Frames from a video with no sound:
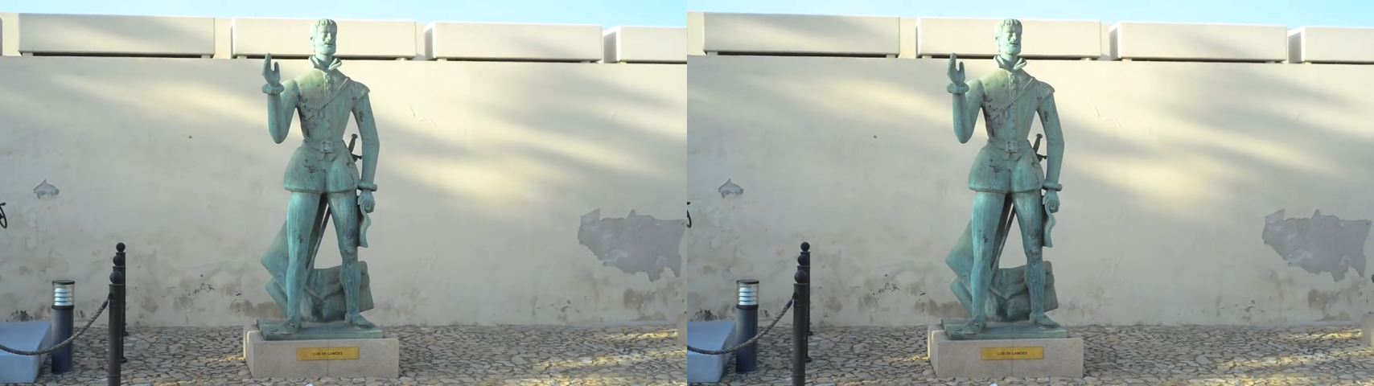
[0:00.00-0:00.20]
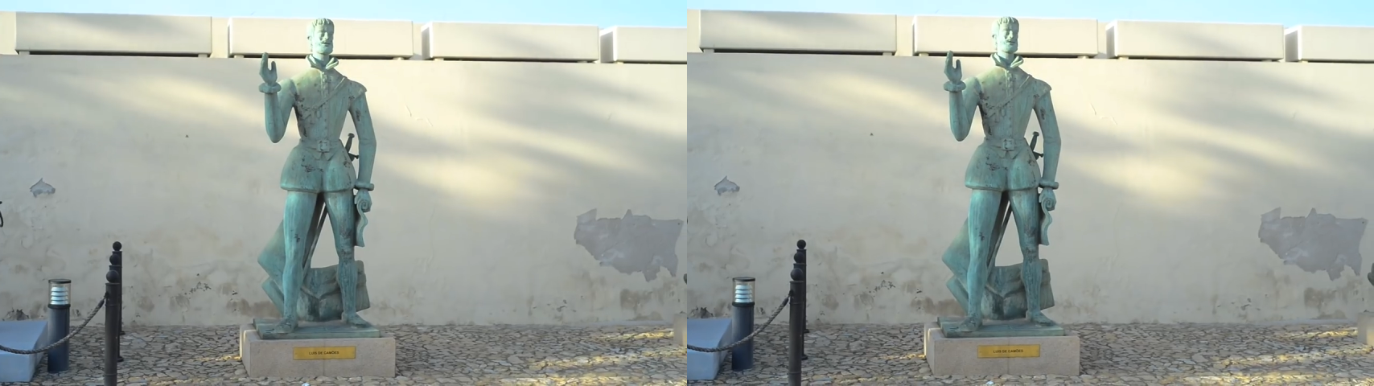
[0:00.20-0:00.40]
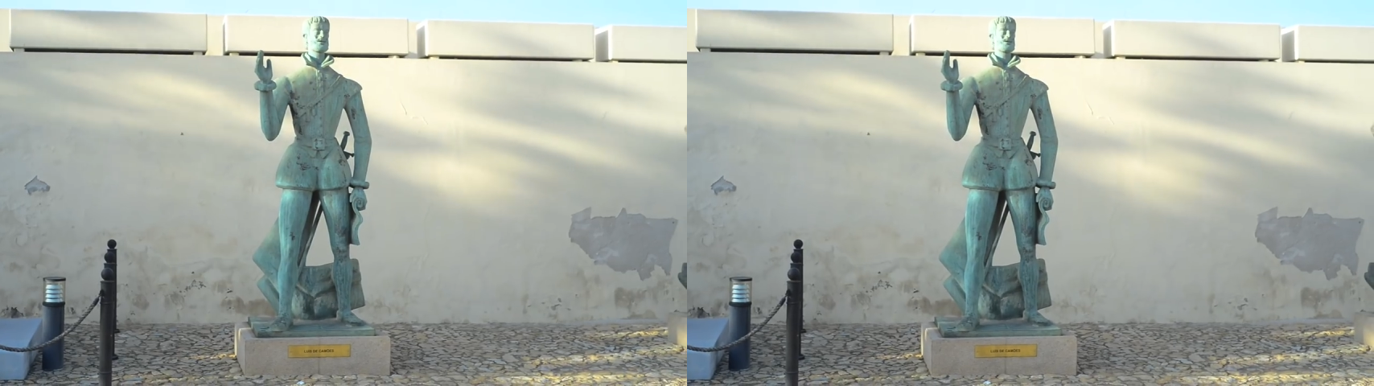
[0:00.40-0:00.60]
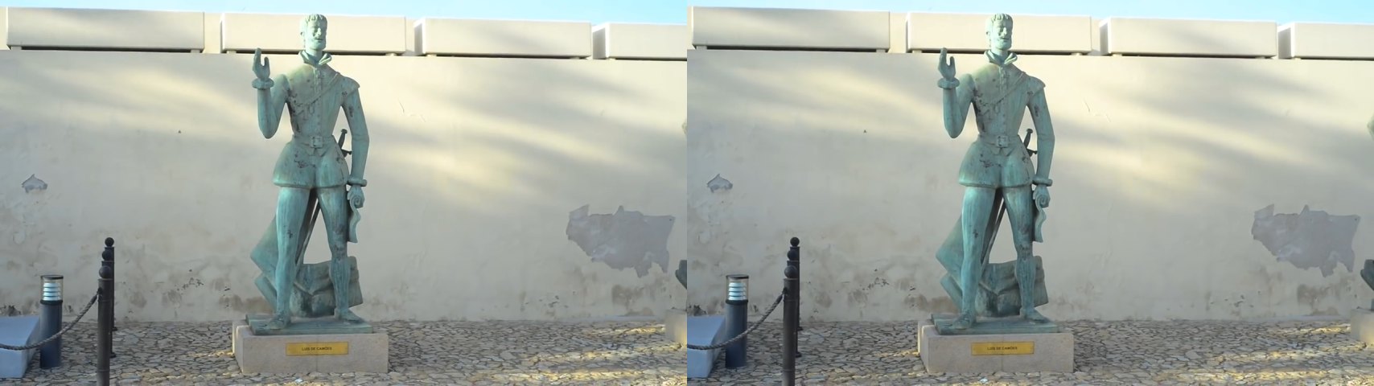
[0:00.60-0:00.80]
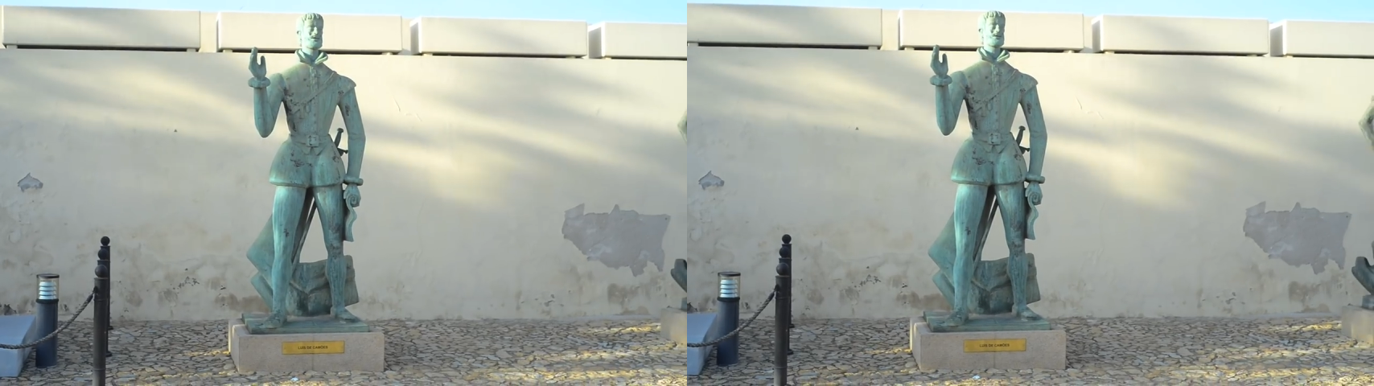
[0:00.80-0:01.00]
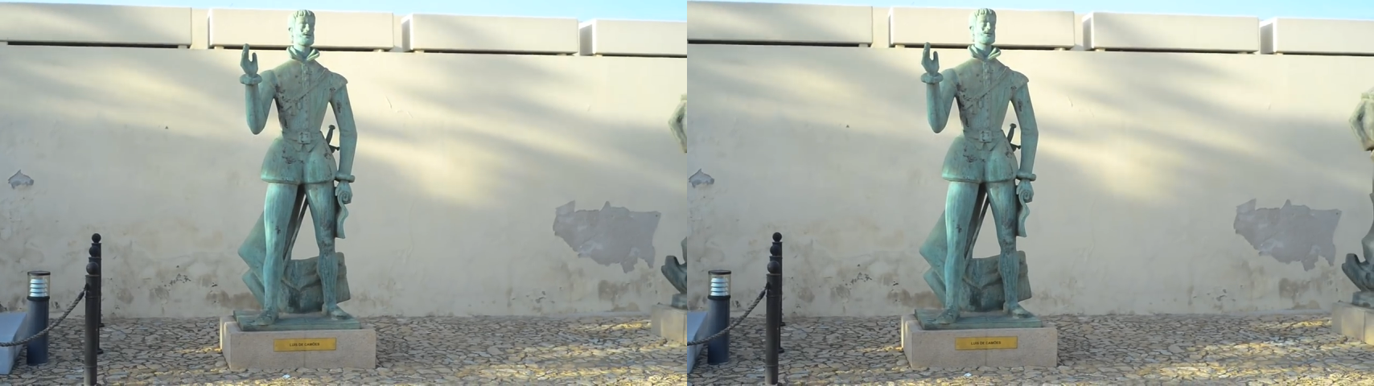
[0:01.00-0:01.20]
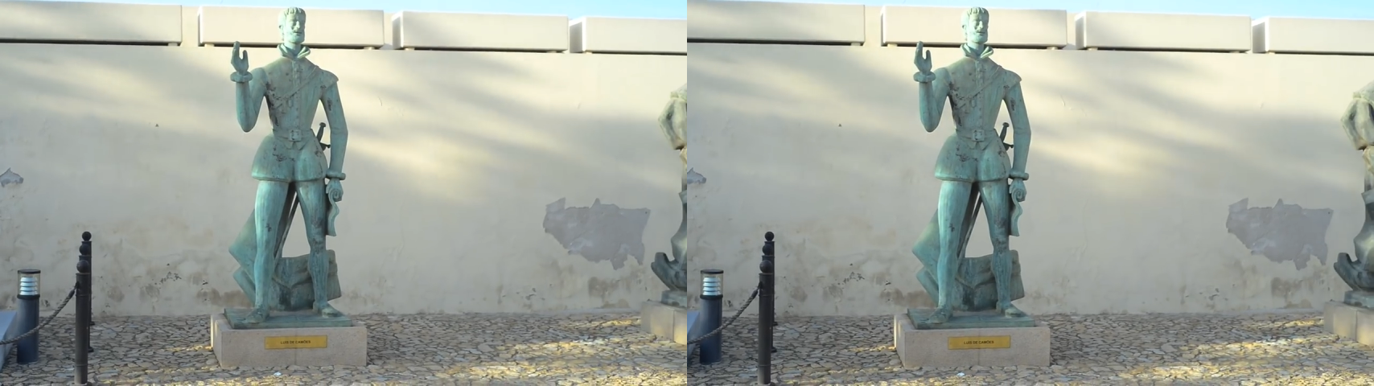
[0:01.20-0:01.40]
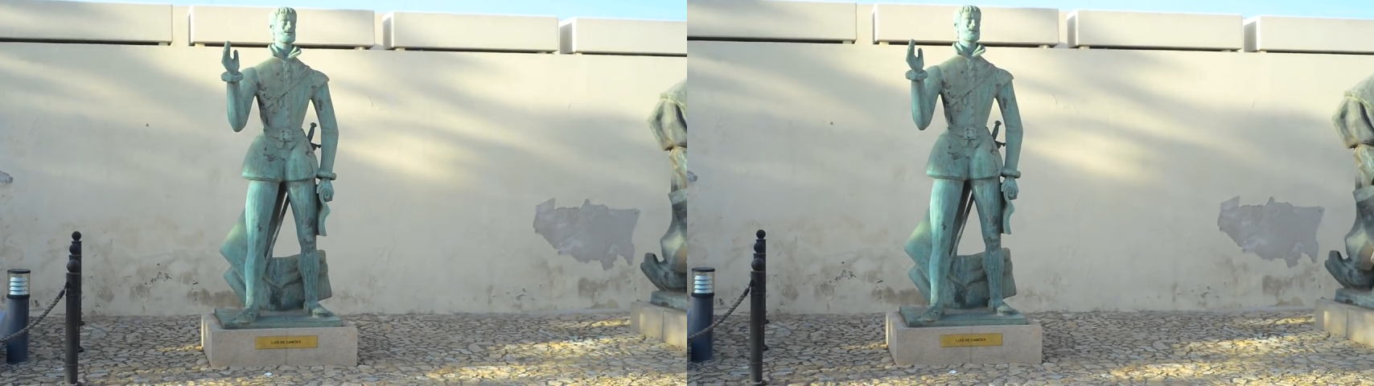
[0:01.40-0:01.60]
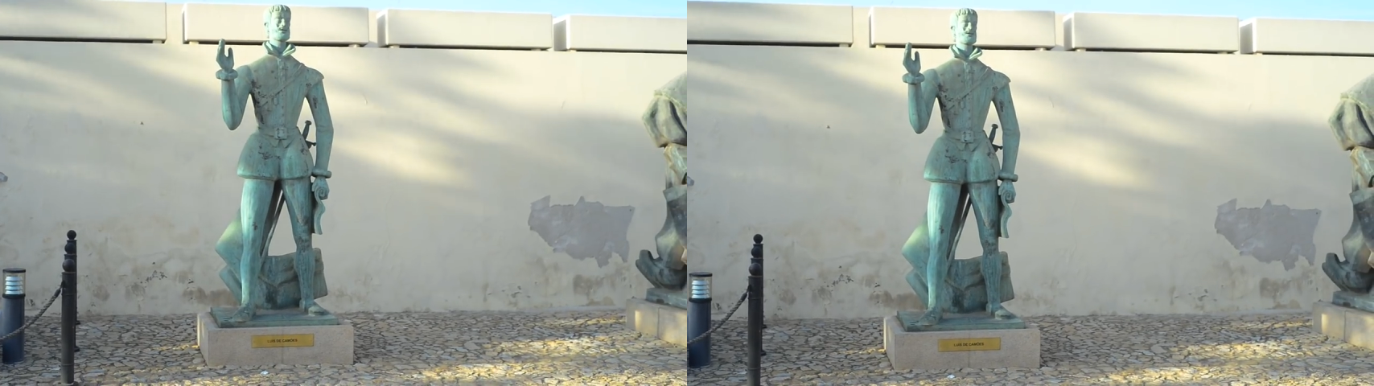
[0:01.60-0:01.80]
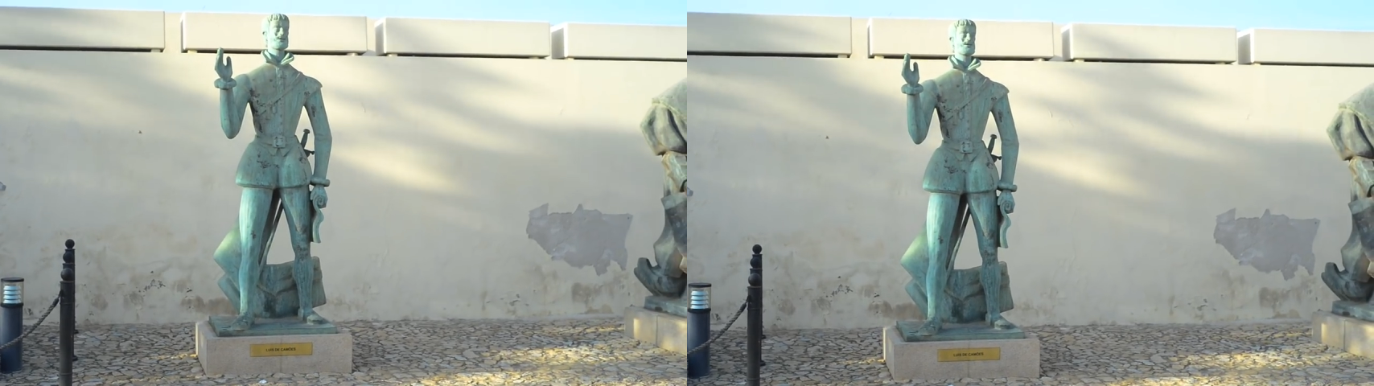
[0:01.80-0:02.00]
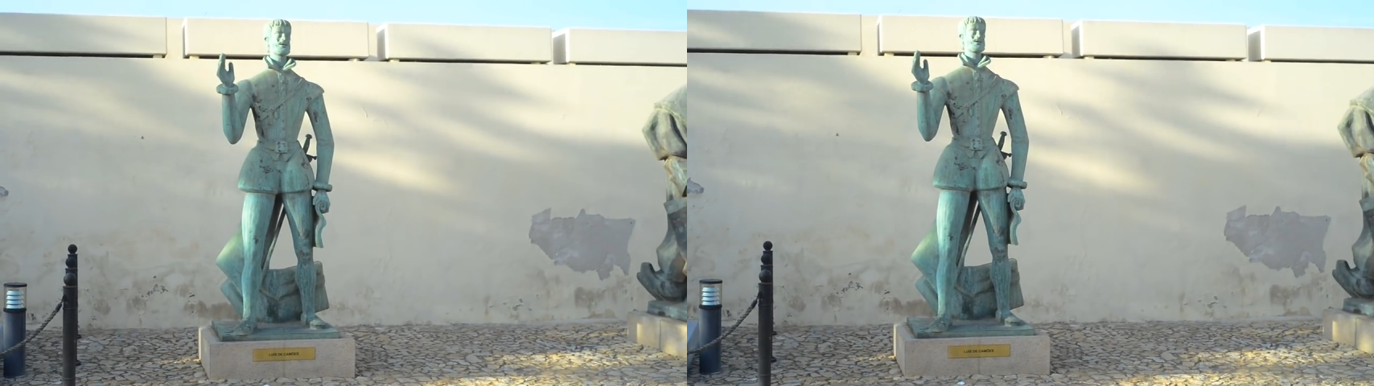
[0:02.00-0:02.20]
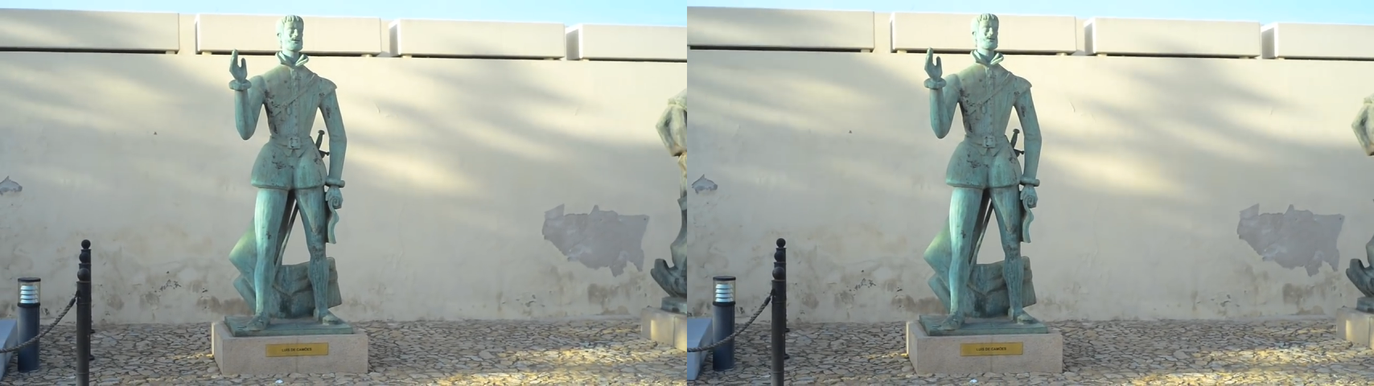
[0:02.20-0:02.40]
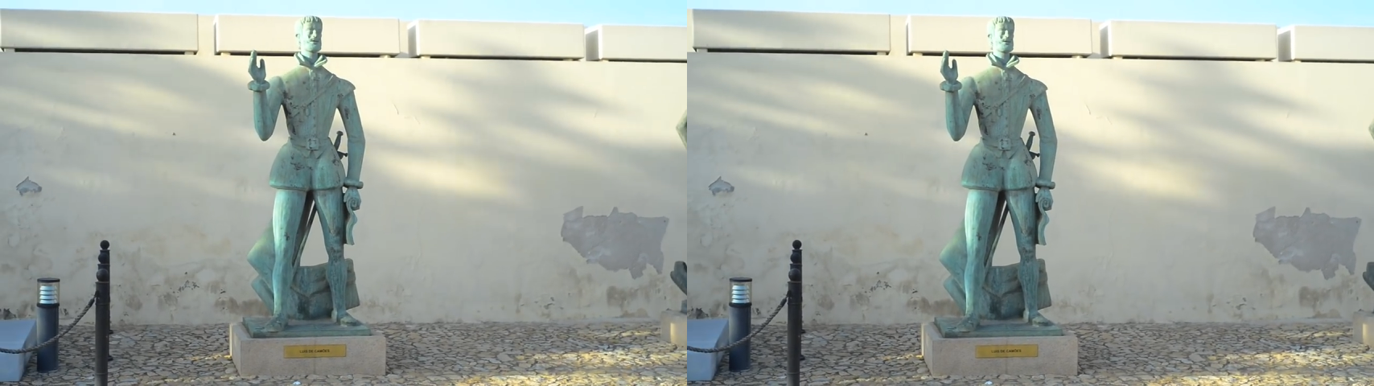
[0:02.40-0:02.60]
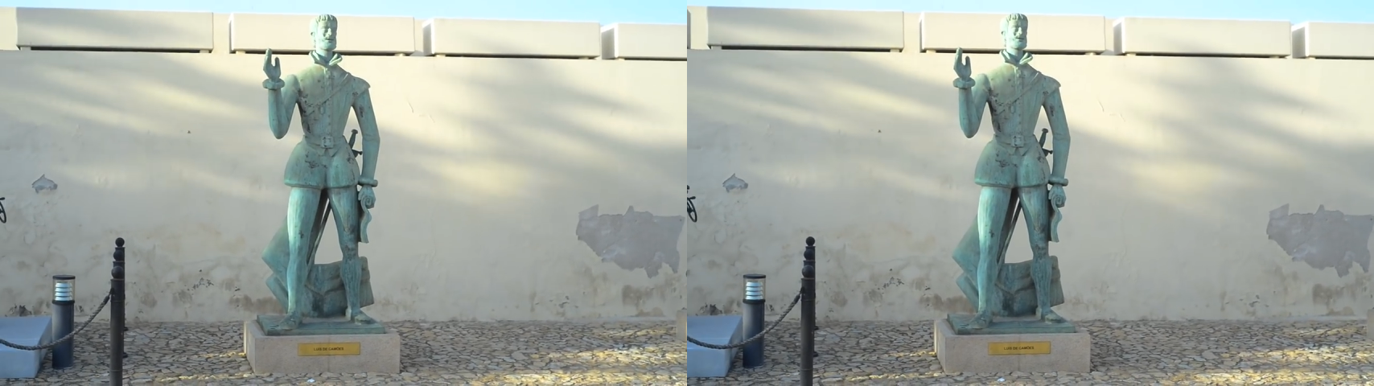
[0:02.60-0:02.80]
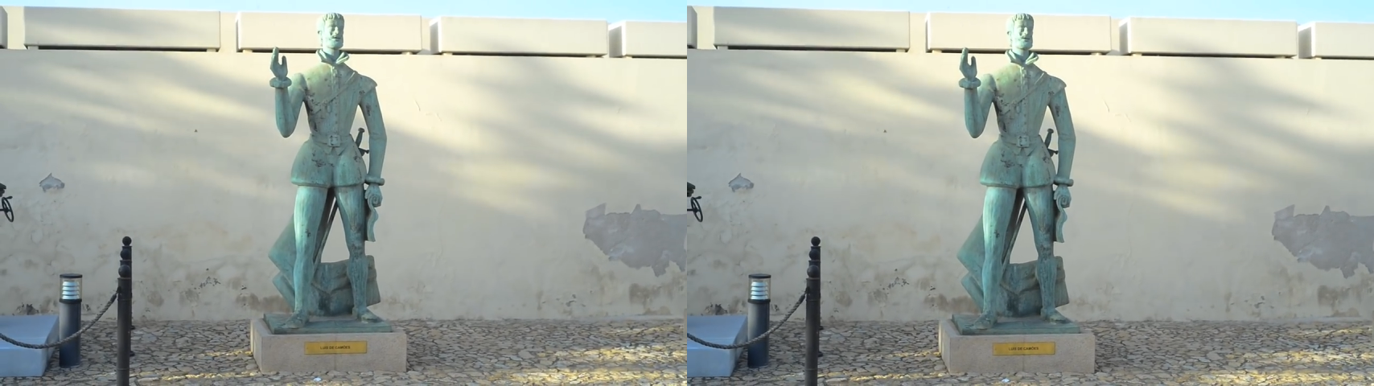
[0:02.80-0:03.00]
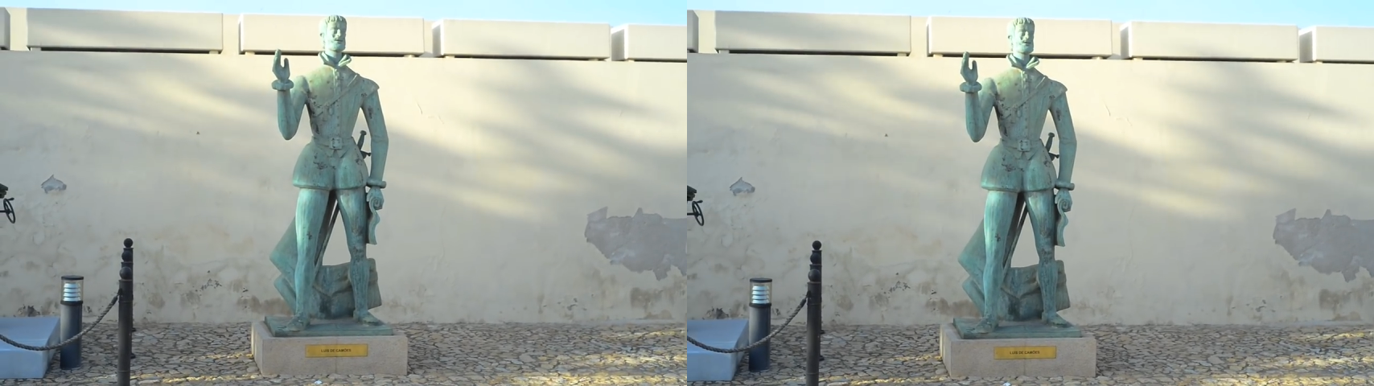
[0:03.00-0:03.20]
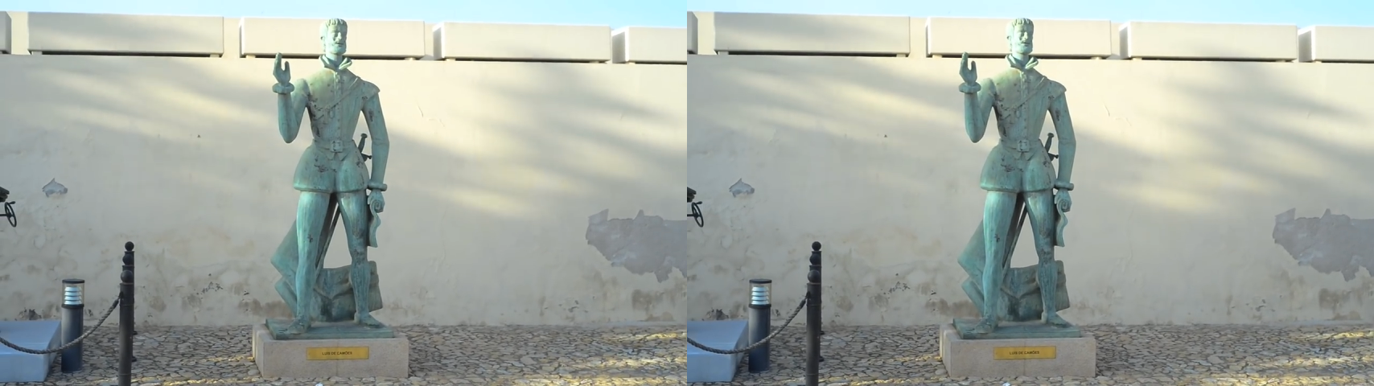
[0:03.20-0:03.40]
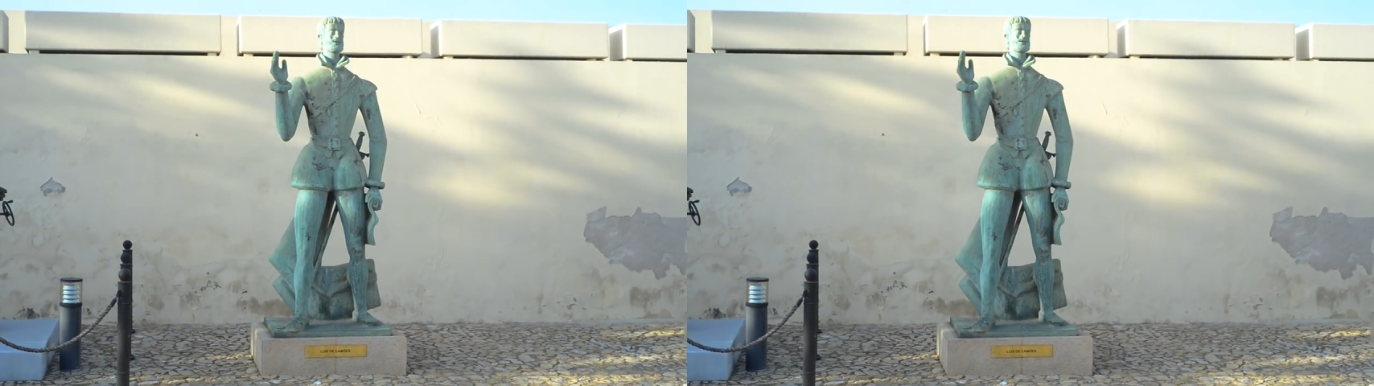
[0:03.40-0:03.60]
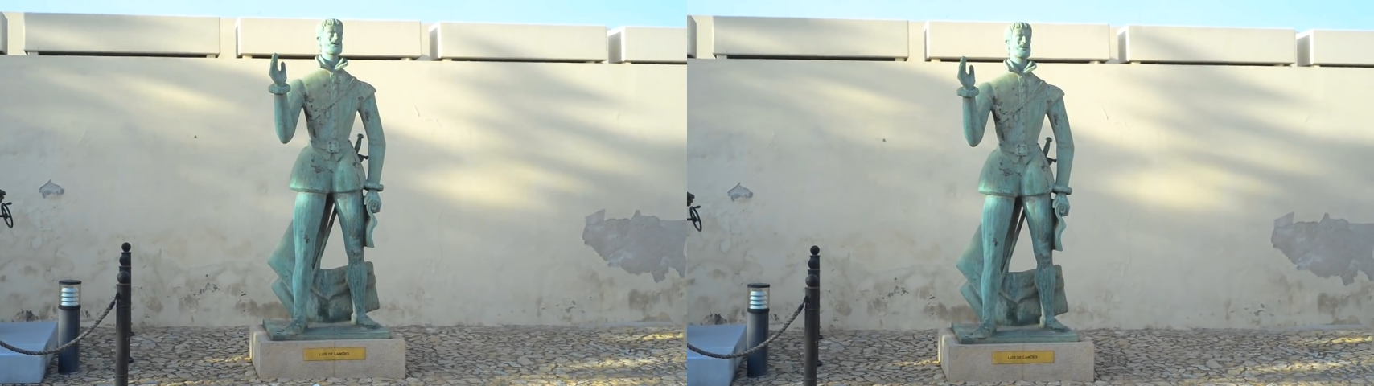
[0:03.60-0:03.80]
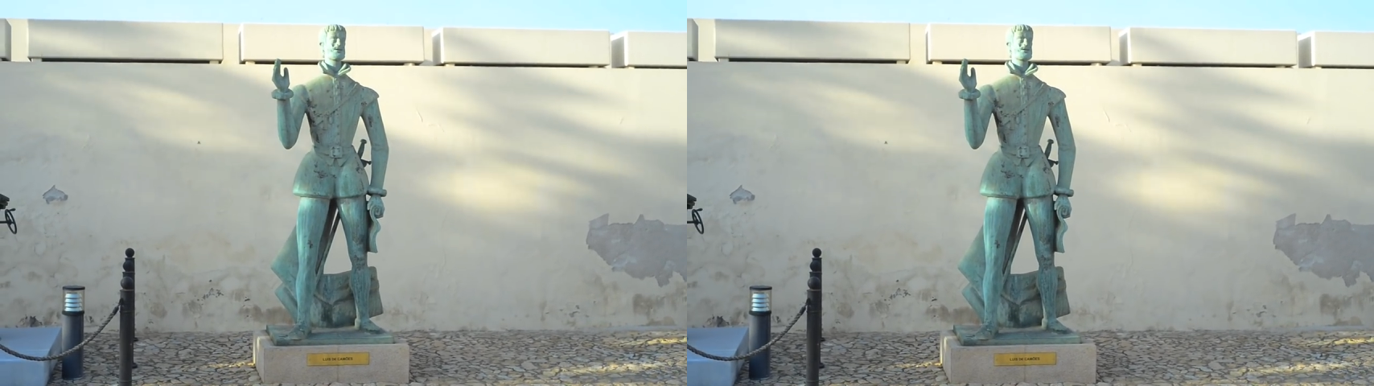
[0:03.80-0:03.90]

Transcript: Nobody's mouth can be seen.